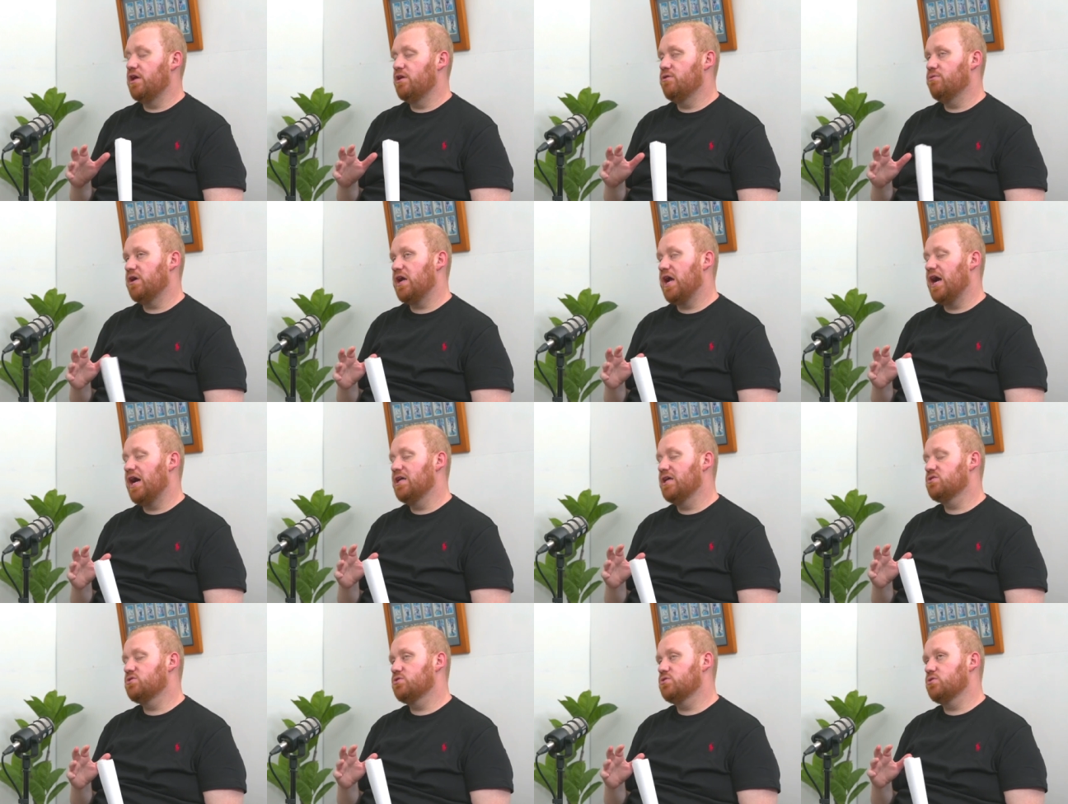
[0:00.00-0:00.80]
in
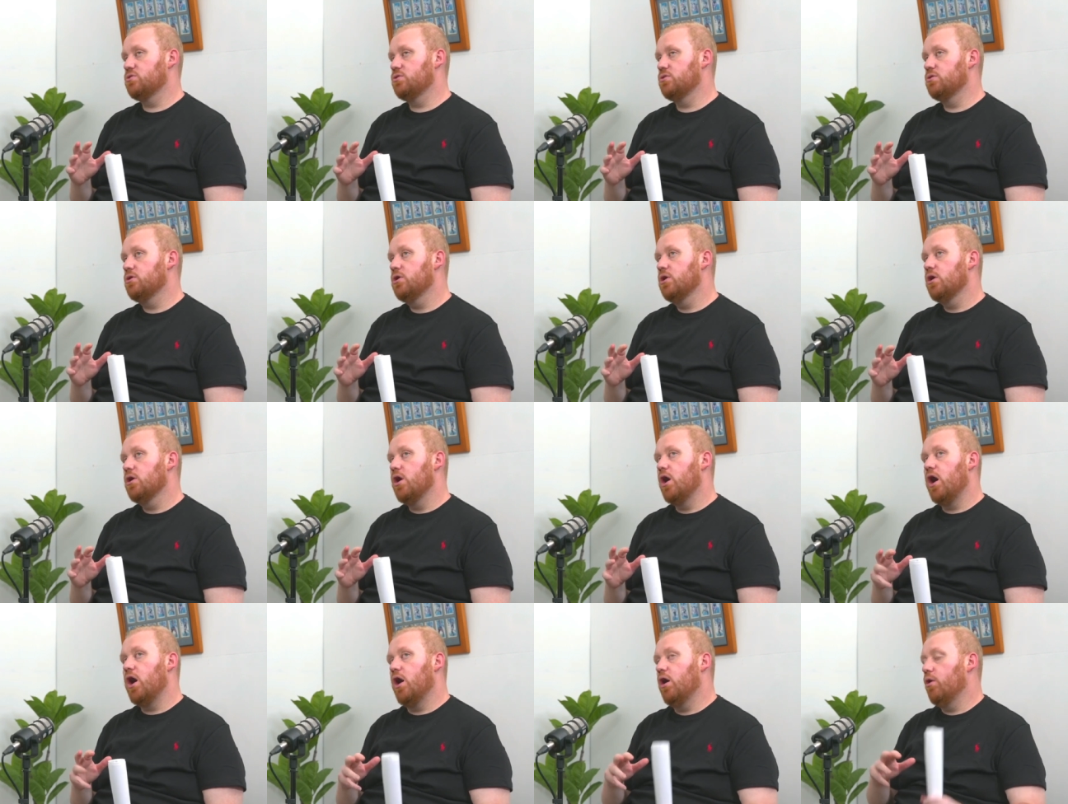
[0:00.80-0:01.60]
regards to
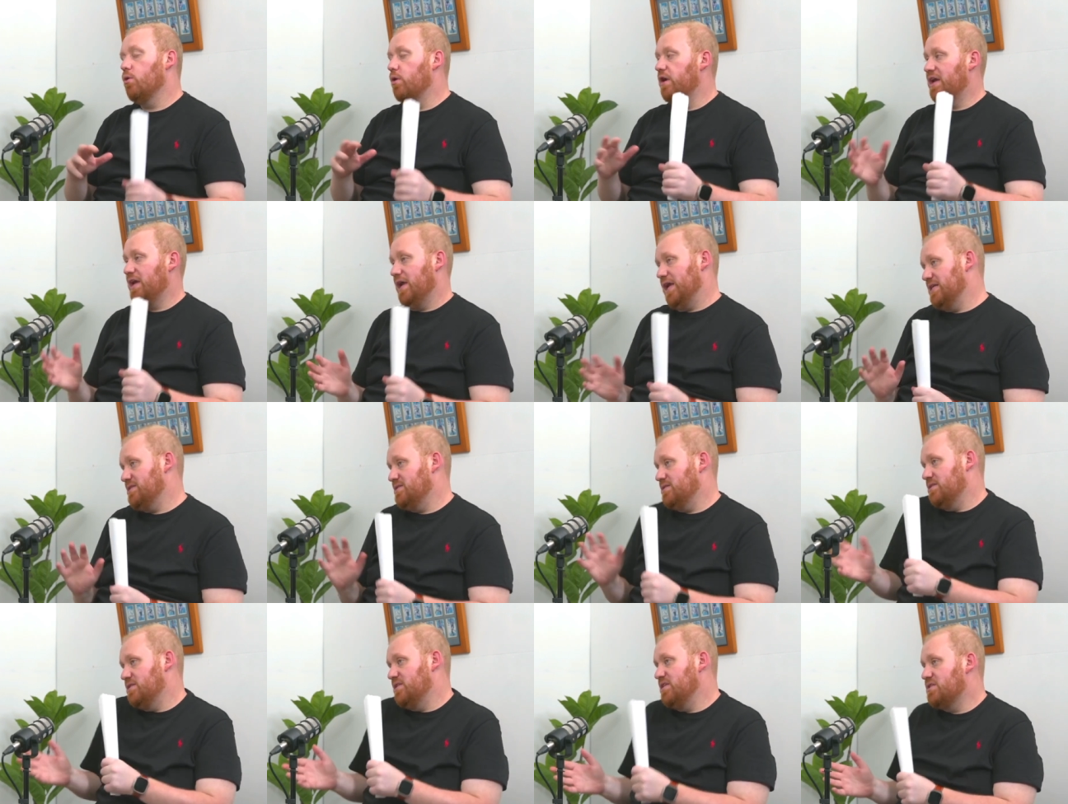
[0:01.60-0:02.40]
oh,
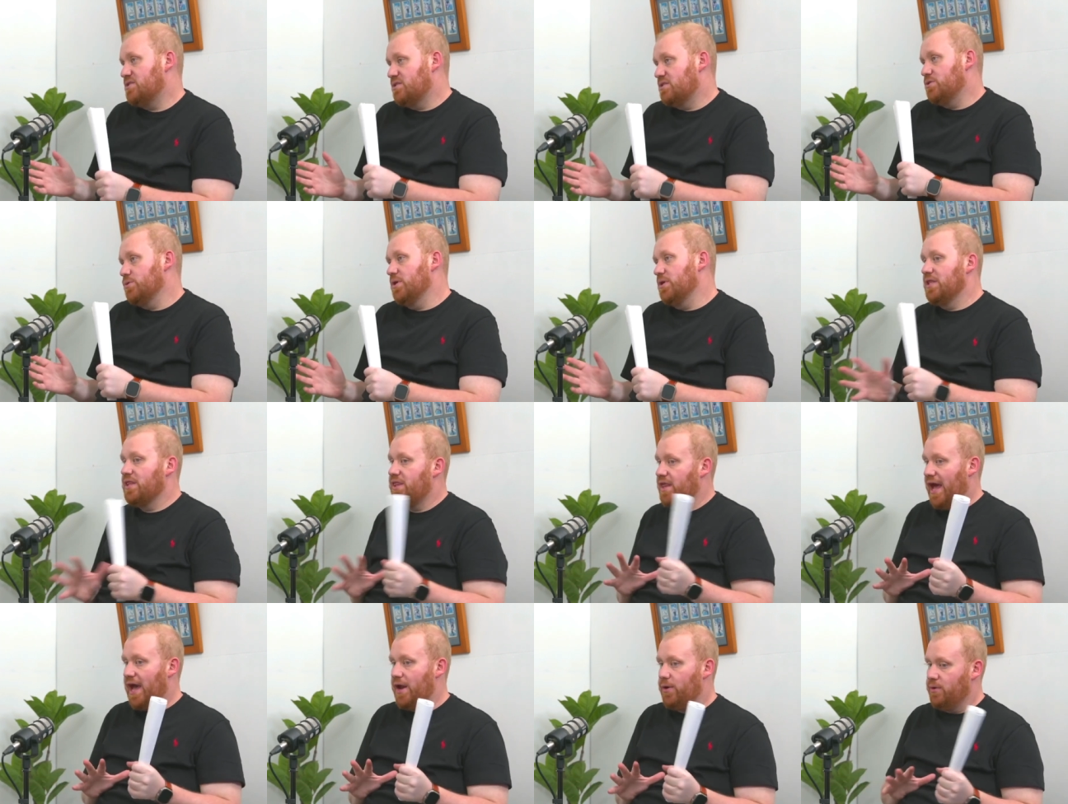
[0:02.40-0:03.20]
is this doing
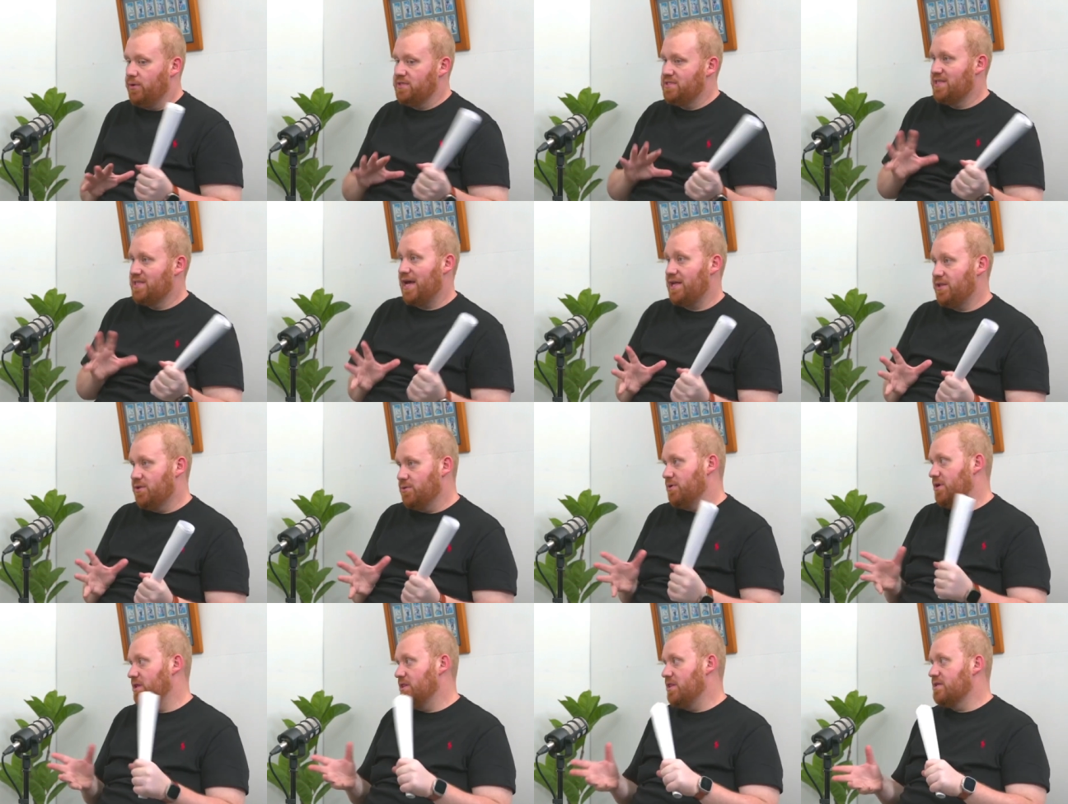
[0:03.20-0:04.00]
that or is that
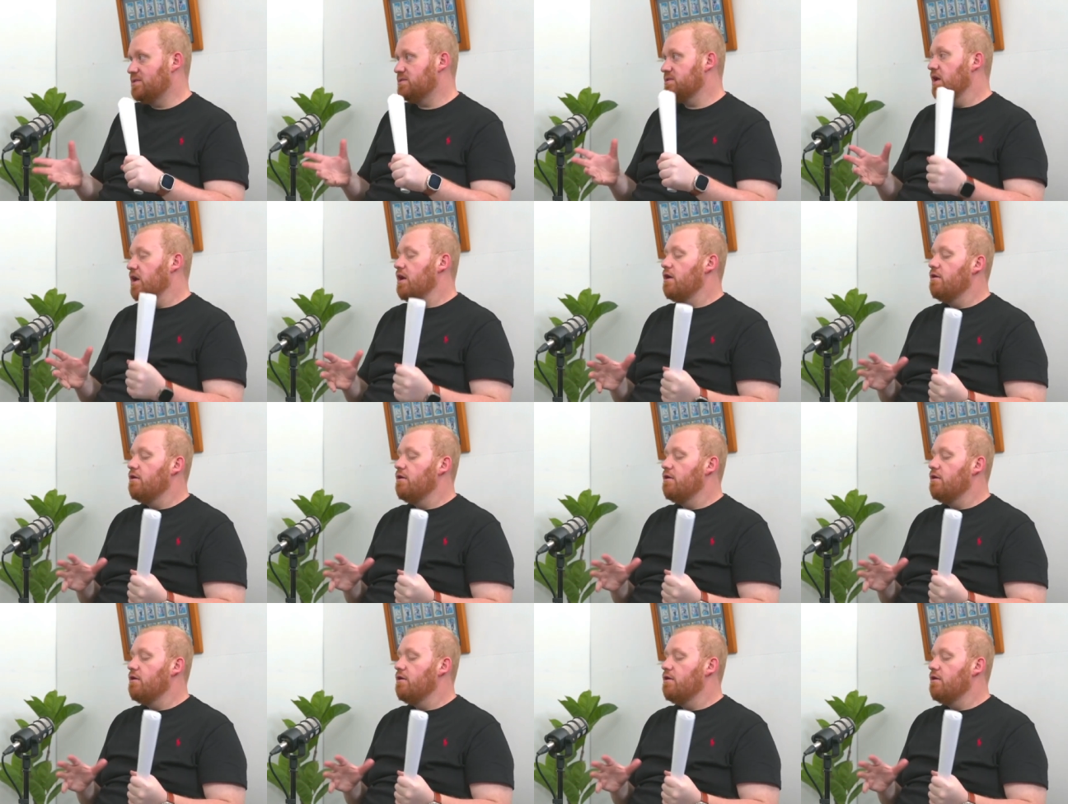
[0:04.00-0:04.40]
doing this?